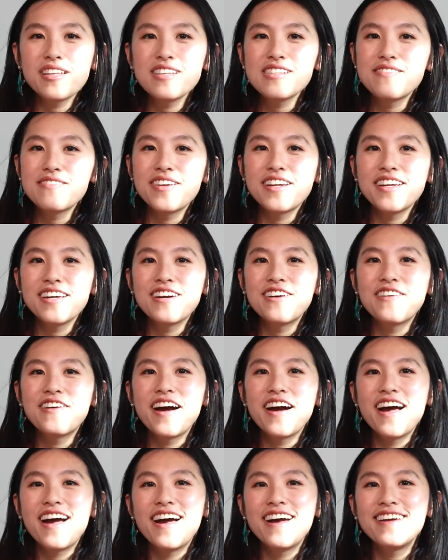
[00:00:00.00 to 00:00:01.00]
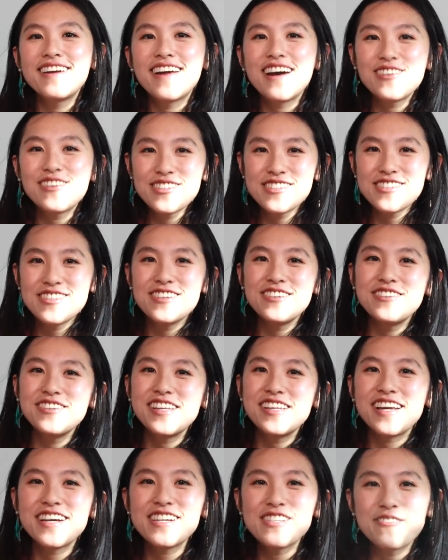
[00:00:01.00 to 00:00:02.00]
this video, and I will see you in
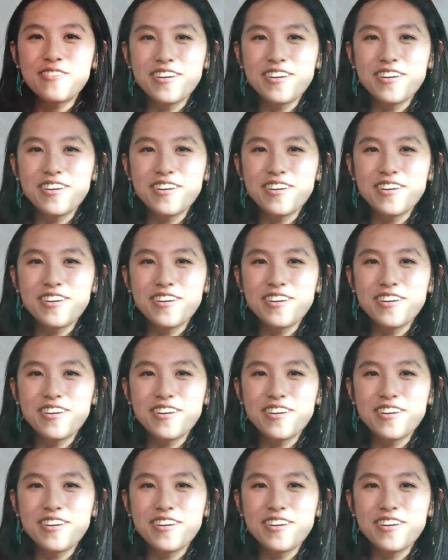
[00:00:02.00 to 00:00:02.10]
the next